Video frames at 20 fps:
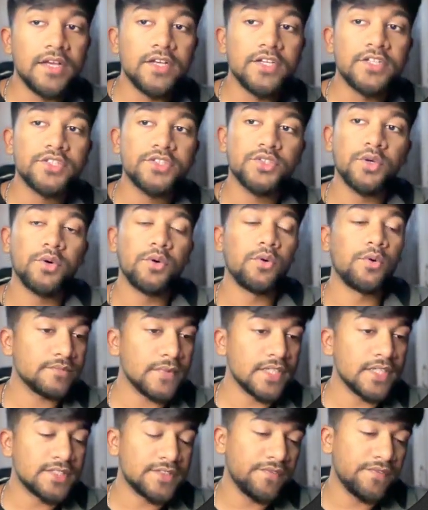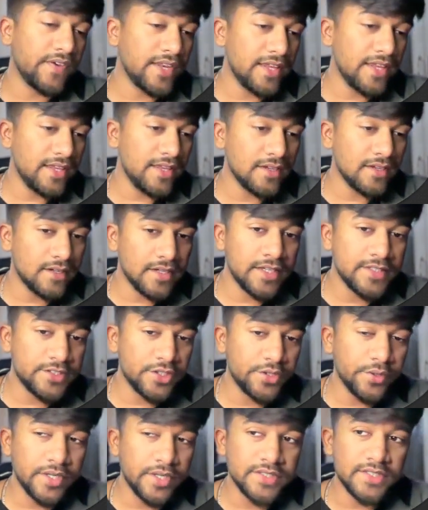So it's very easy
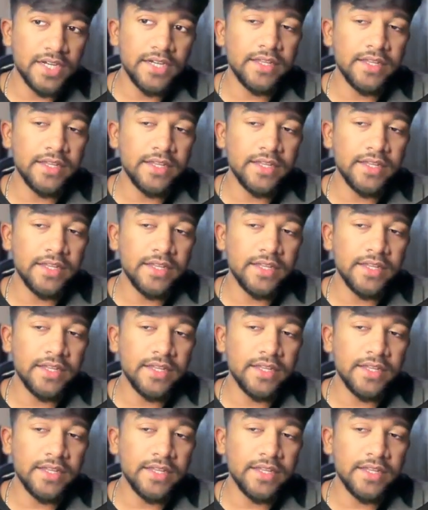to understand